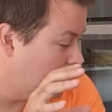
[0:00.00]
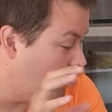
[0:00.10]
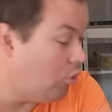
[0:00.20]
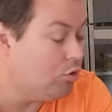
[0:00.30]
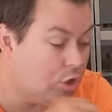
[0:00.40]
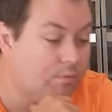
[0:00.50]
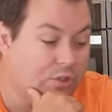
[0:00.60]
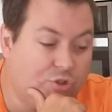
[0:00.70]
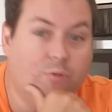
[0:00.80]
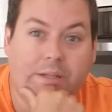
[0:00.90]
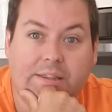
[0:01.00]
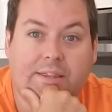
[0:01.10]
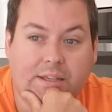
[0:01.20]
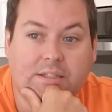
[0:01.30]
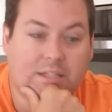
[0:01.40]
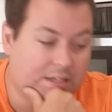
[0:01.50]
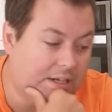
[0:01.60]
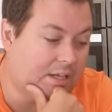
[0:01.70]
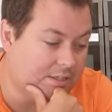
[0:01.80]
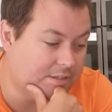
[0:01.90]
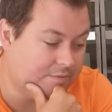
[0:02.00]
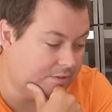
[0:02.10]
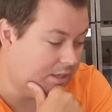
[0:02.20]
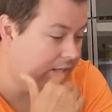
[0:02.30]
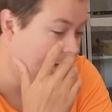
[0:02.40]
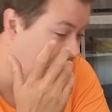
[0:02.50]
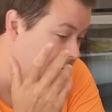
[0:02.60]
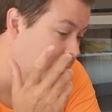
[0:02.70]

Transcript: longer are doing things a little differently, and